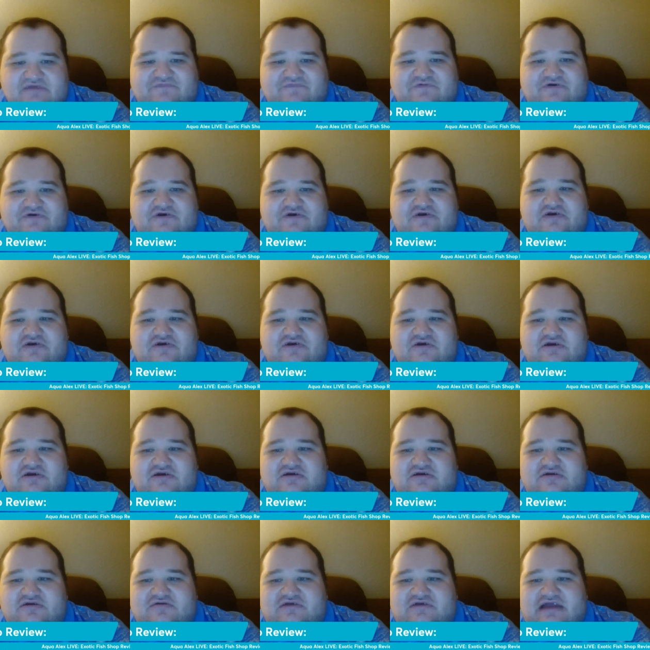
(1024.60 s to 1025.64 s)
for
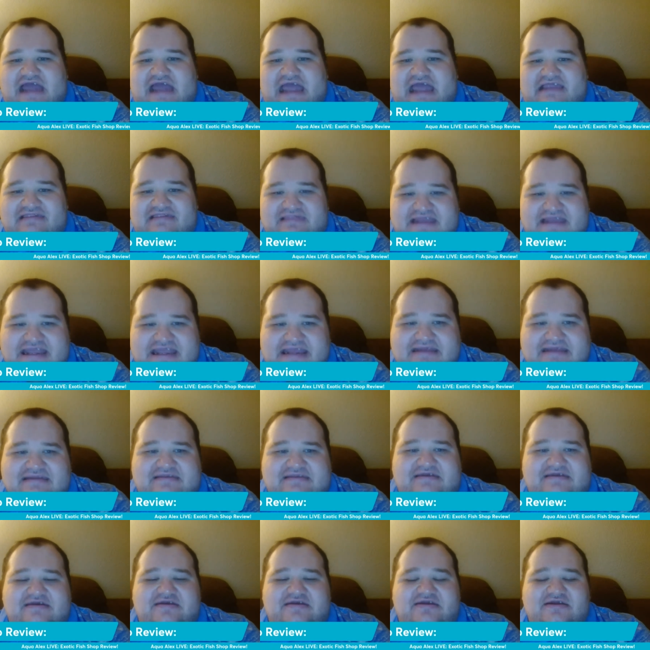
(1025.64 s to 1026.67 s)
at
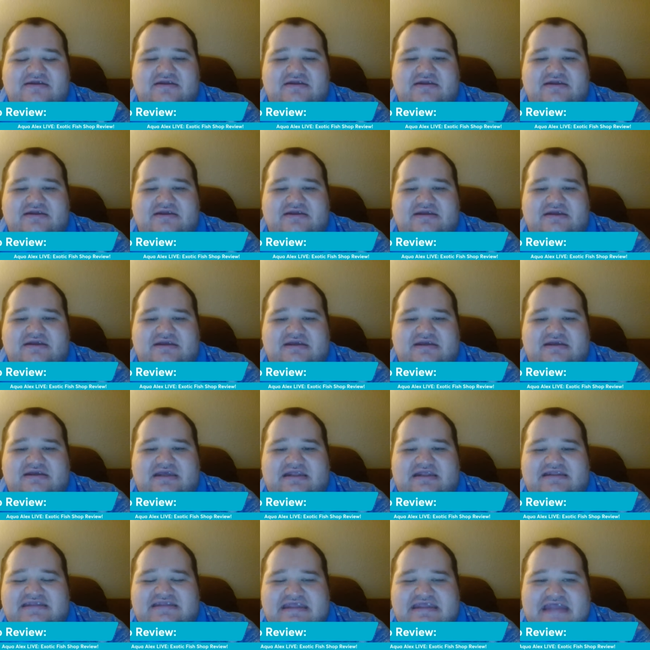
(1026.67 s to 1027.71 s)
least
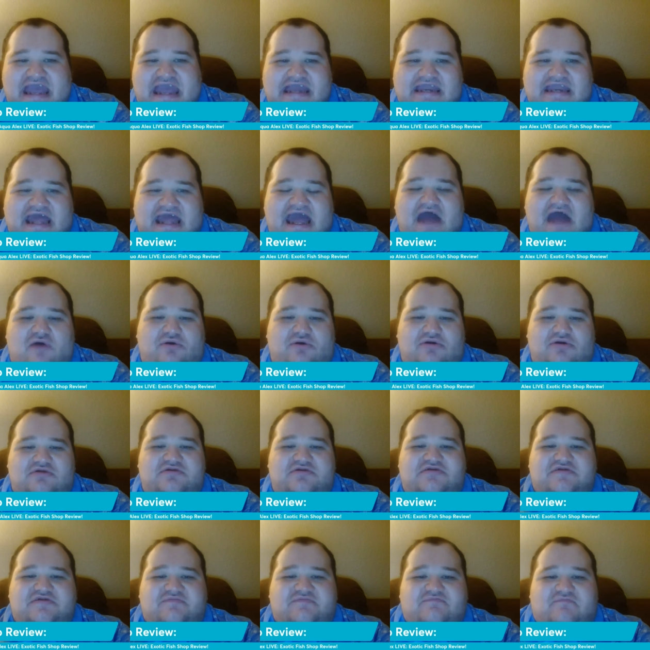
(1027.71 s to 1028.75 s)
10
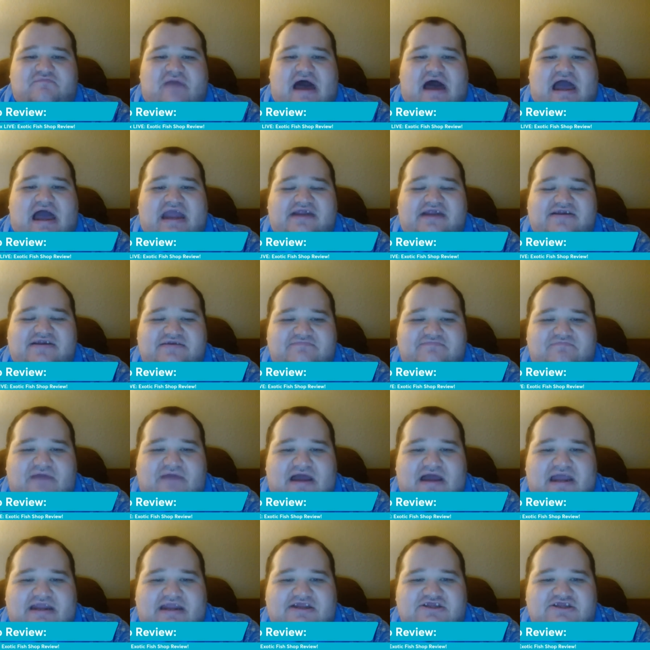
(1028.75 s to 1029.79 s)
hours,
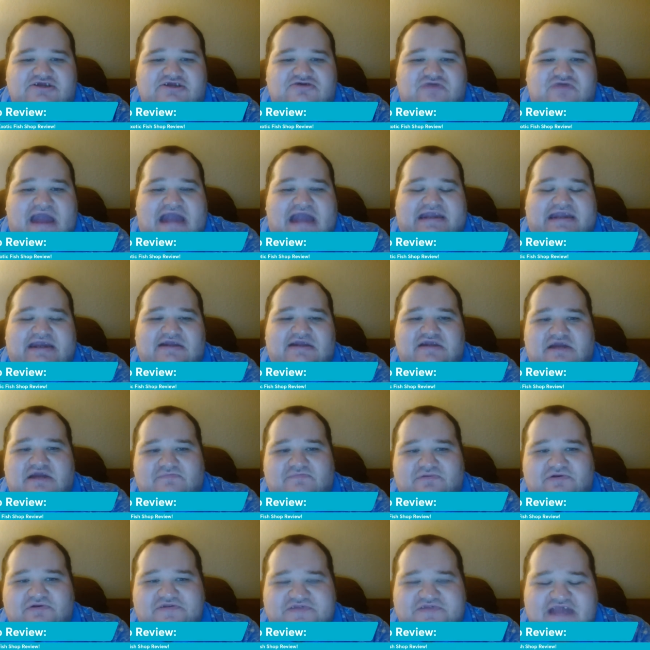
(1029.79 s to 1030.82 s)
my tracking
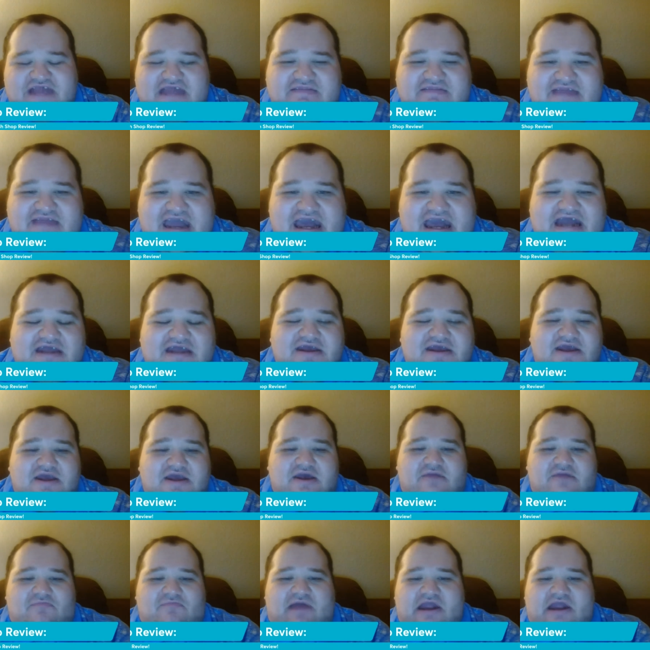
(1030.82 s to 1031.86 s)
number said that
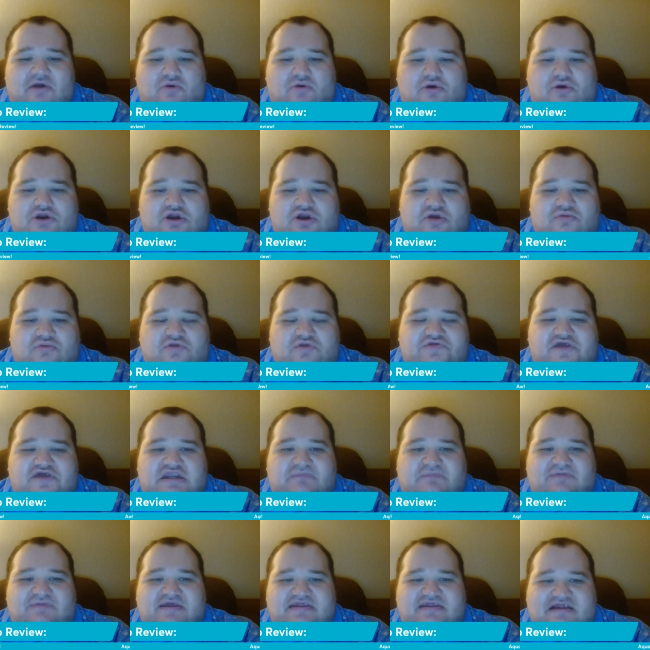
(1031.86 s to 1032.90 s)
my order was
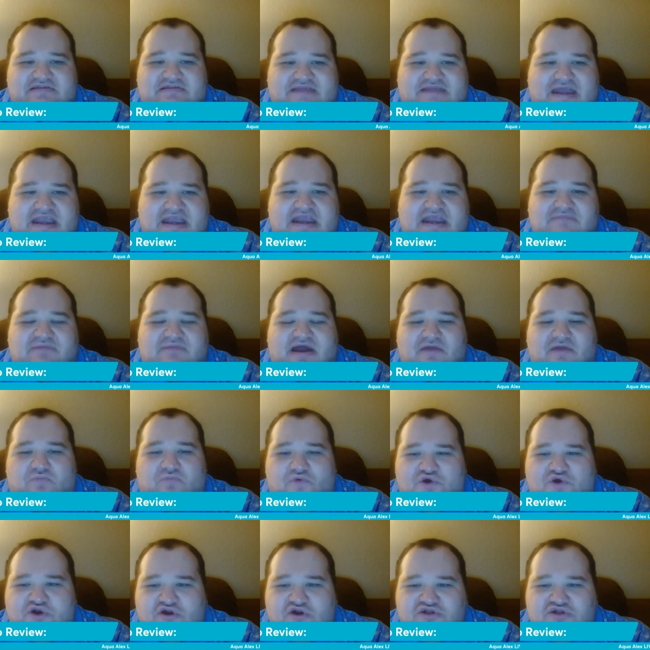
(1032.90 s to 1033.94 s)
going to be delayed by
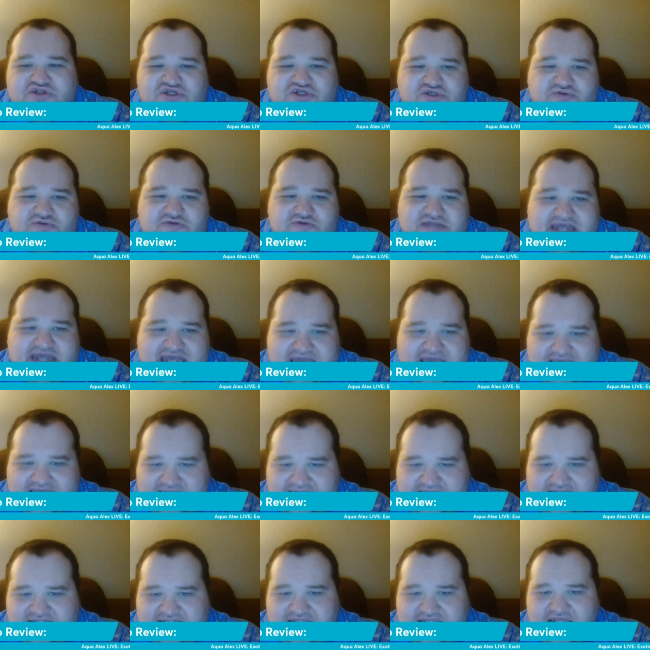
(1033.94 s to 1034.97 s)
1 or 2
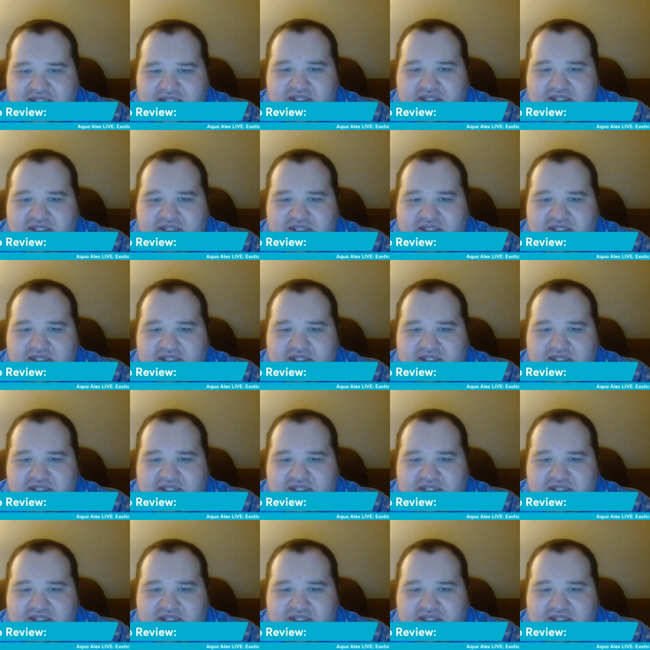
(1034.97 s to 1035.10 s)
days.